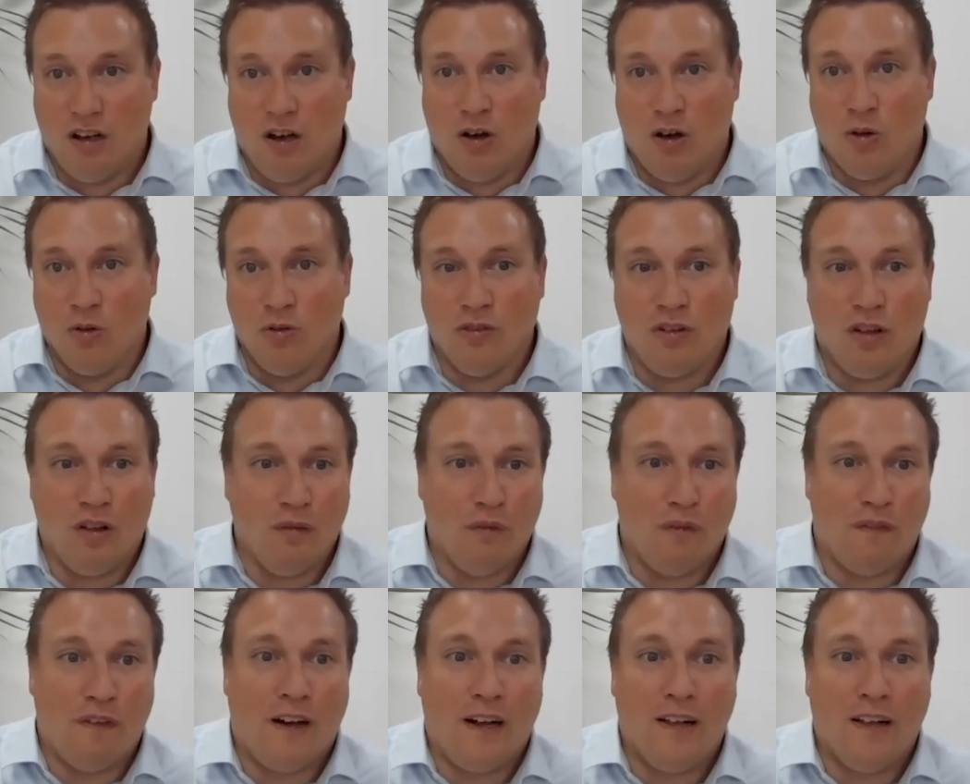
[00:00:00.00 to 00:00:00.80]

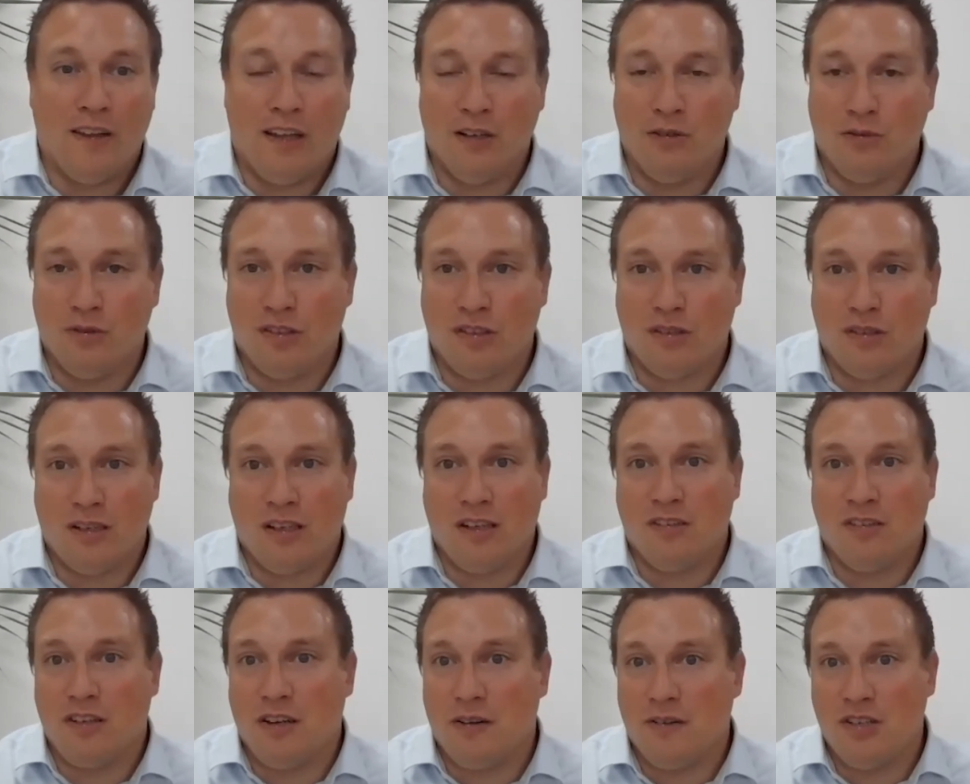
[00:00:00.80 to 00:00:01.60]
on file notes,
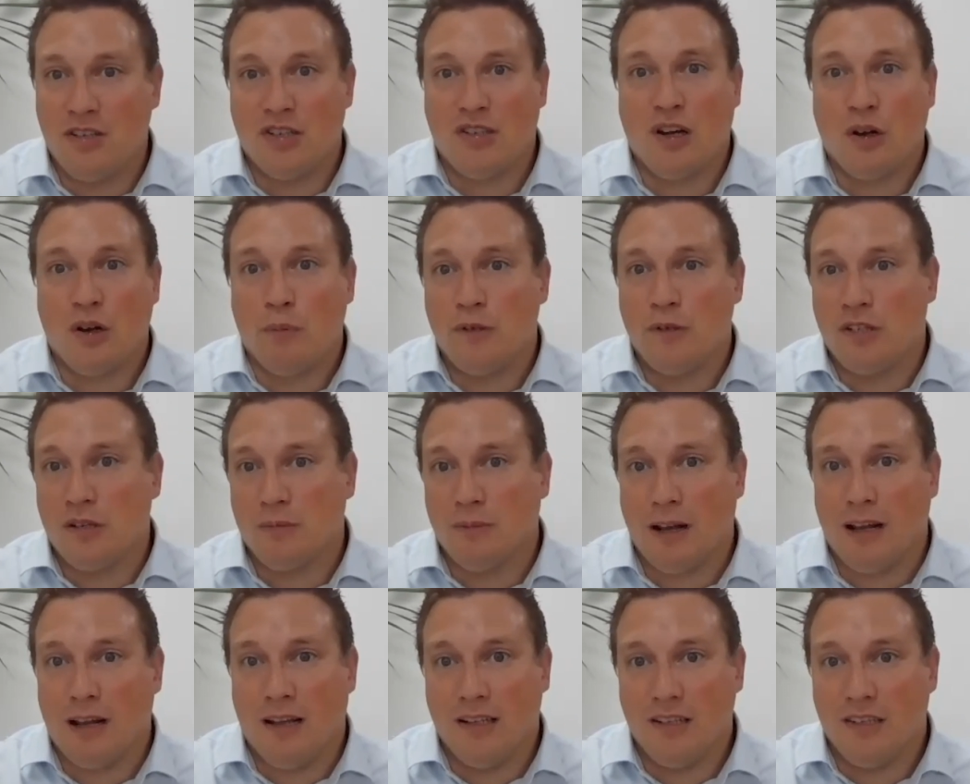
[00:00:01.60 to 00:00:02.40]
because it just opens
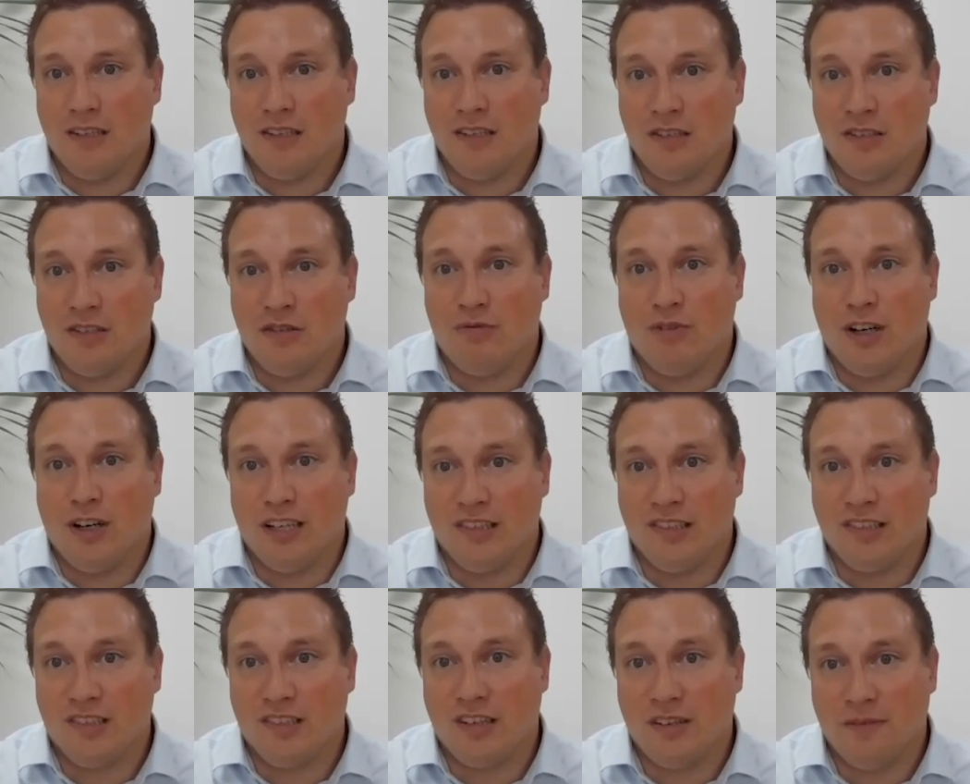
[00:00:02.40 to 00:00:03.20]
up clients to
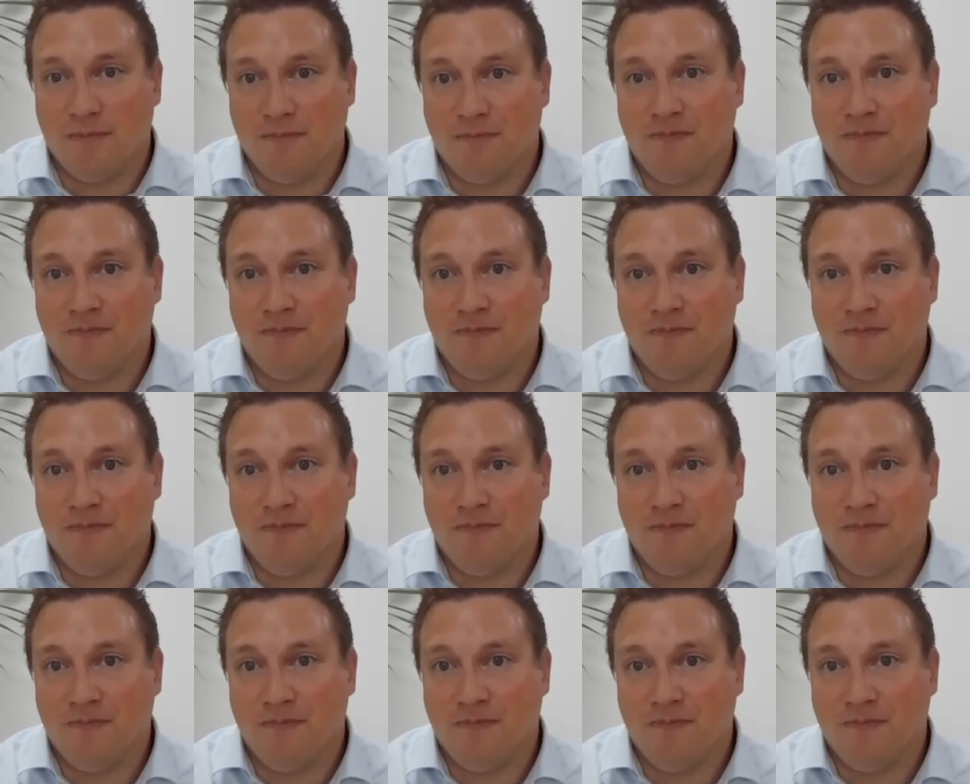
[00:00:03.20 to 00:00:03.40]
risk.